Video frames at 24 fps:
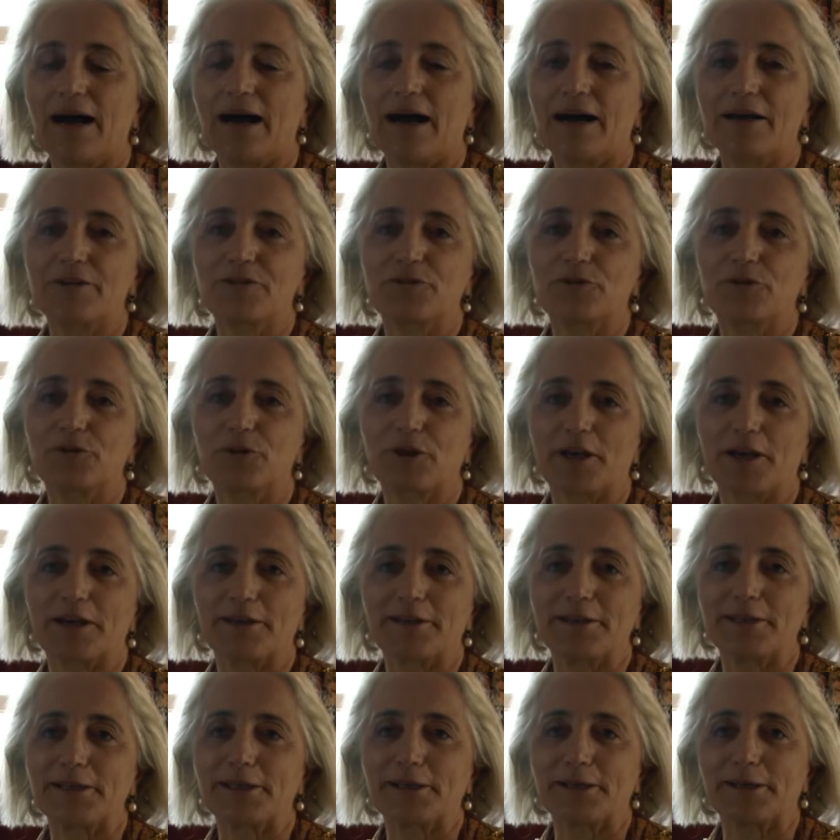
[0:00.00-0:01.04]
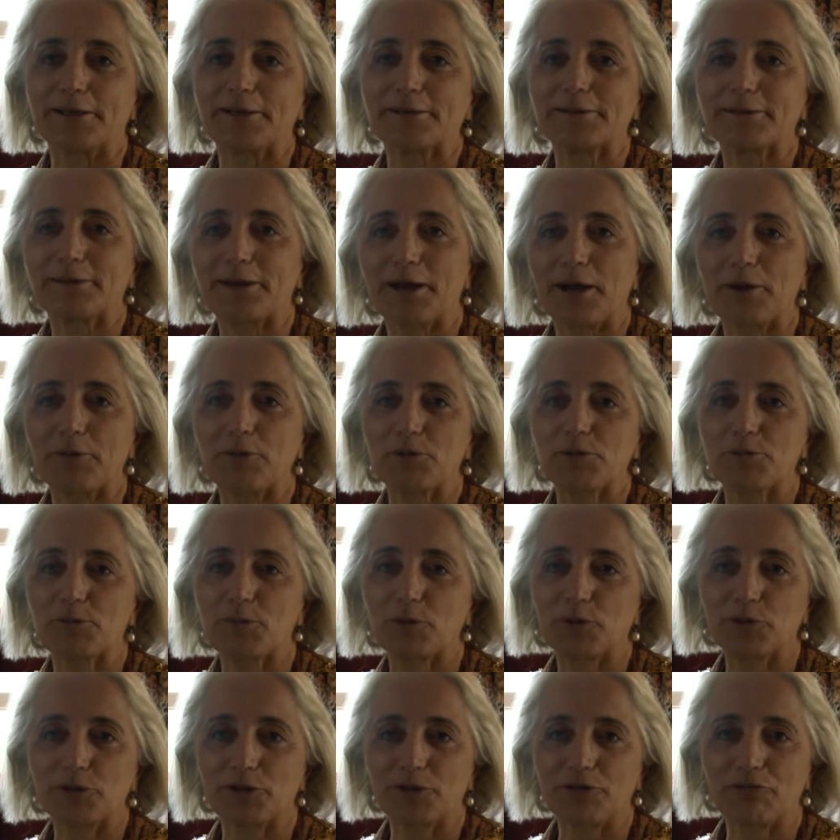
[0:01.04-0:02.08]
As you can hear, I was
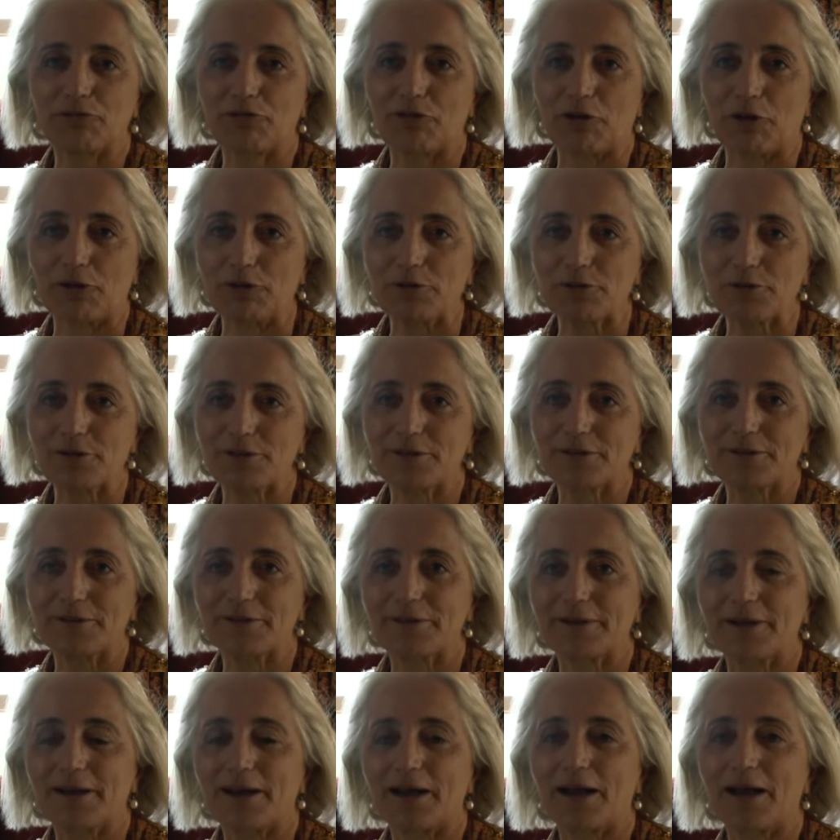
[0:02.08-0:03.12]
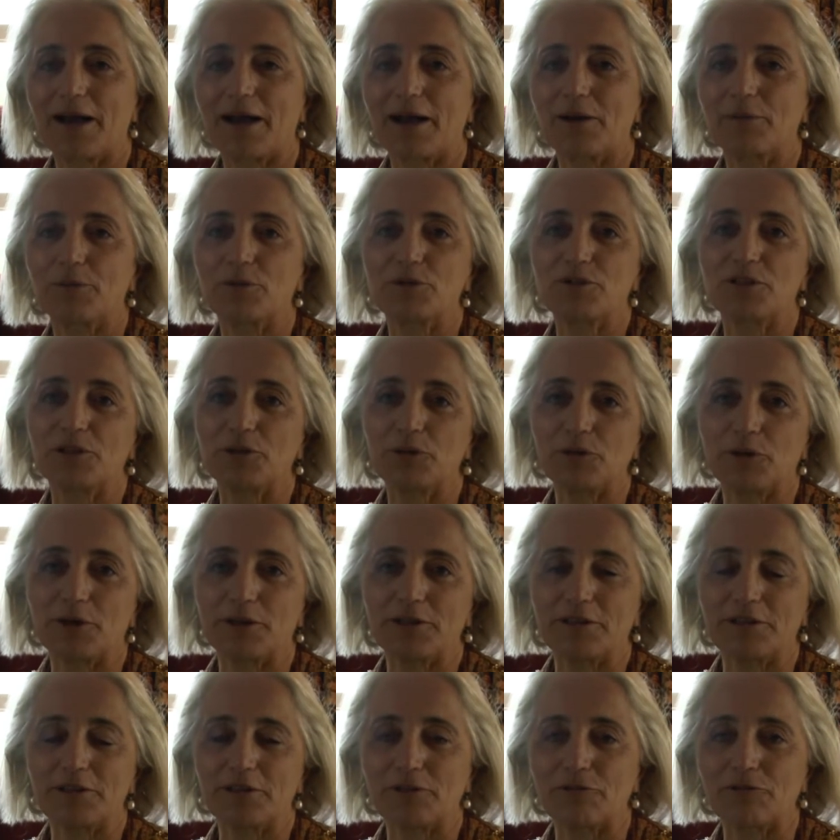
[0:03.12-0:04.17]
born in France. I was
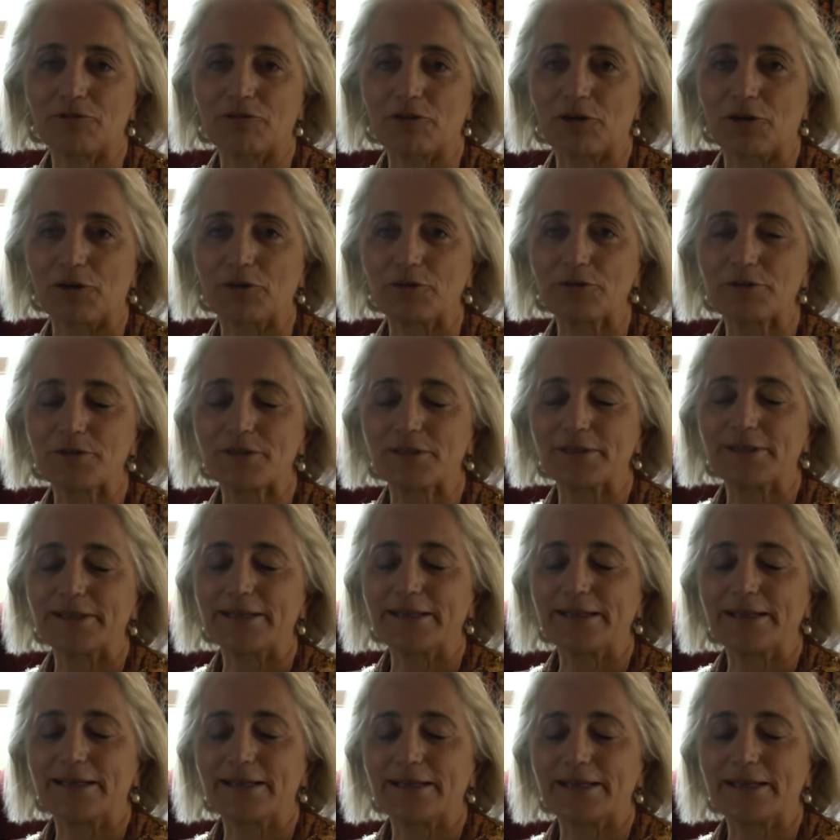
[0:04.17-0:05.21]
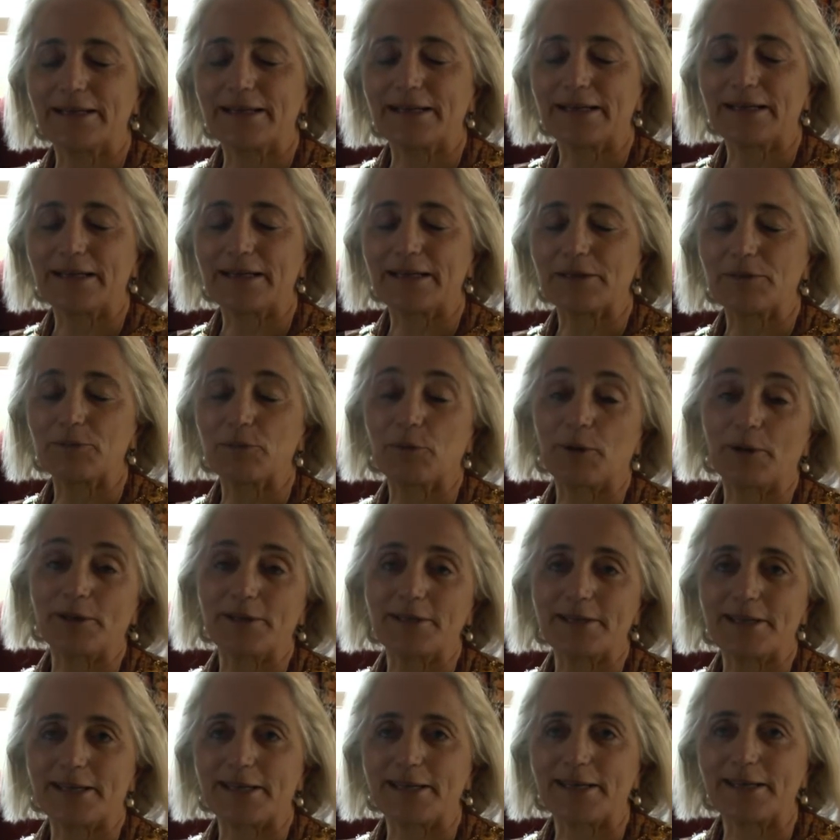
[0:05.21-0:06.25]
educated in France. And one
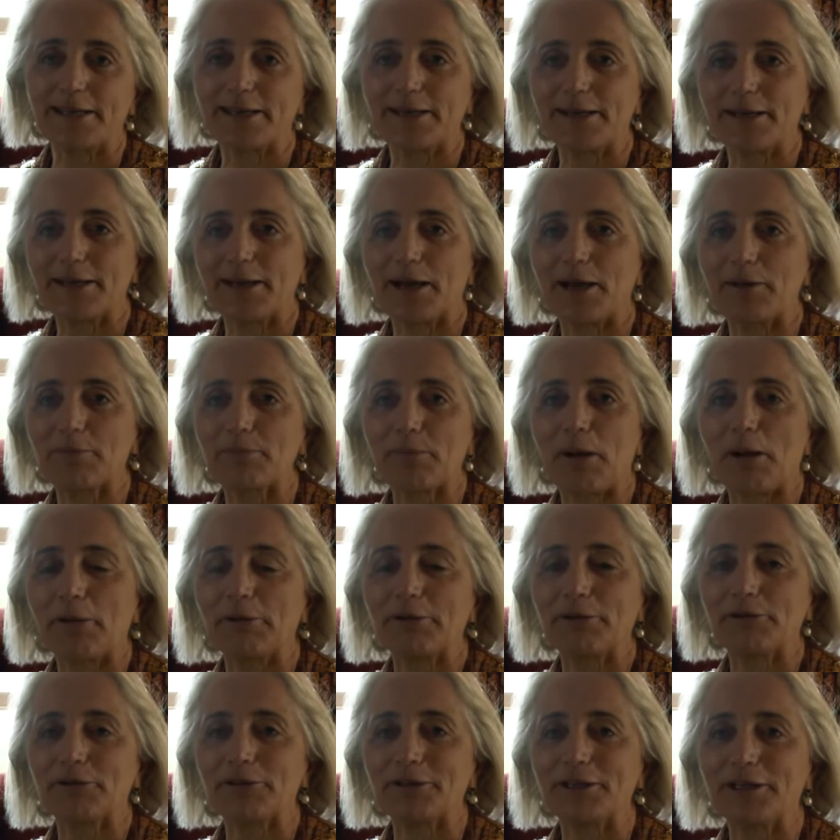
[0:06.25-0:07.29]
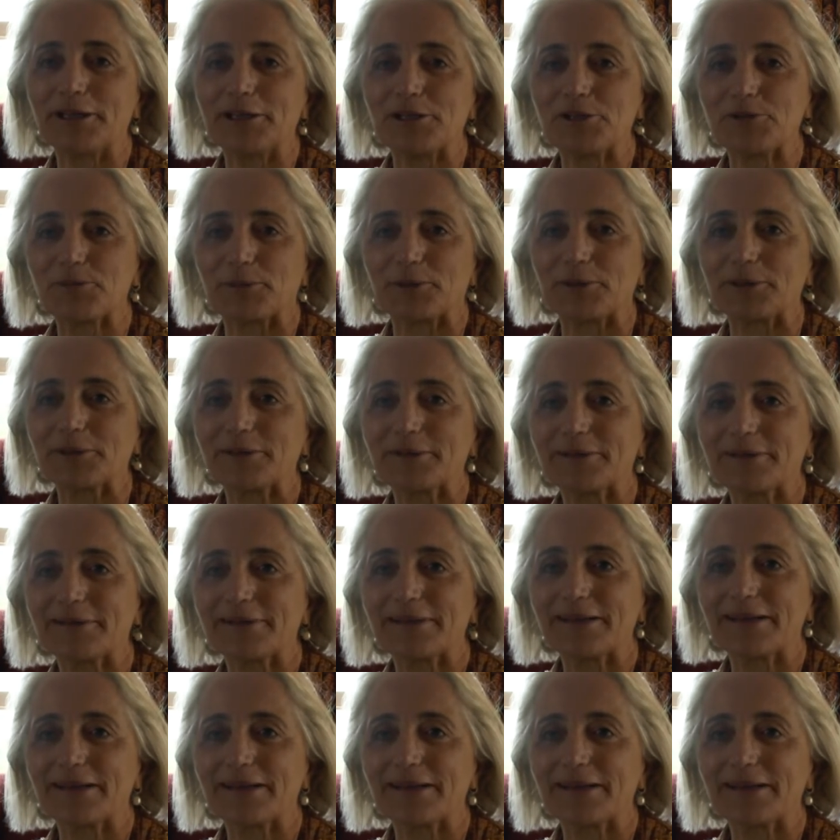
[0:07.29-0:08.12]
day I married an Englishman.